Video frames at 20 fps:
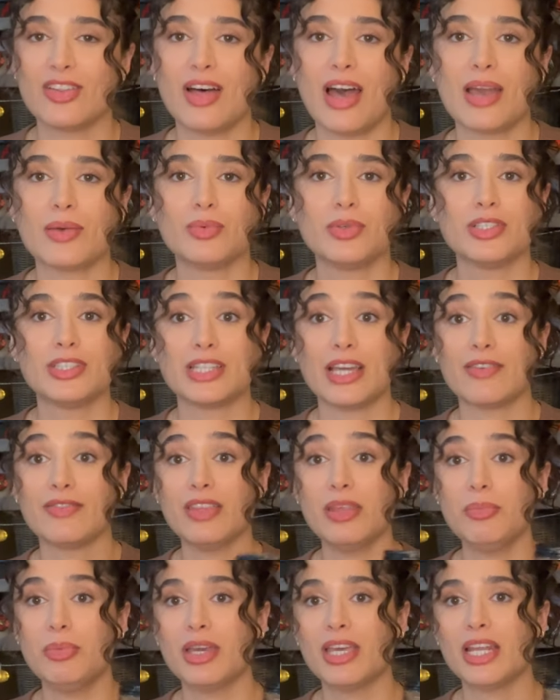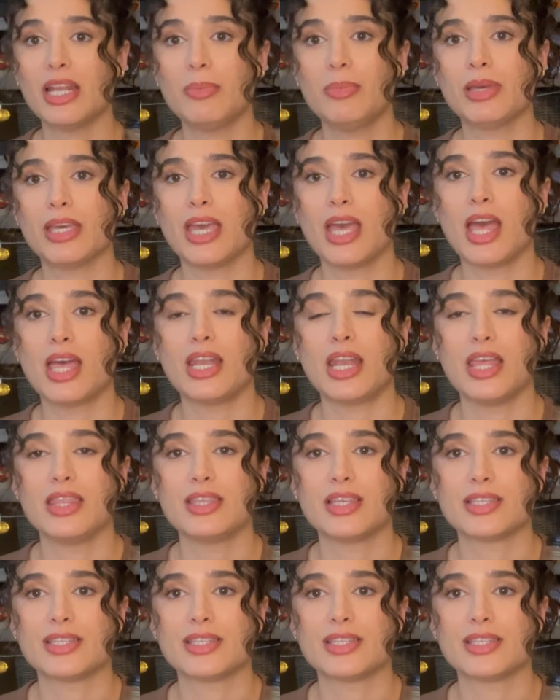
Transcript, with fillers: I will definitely pick it up again in the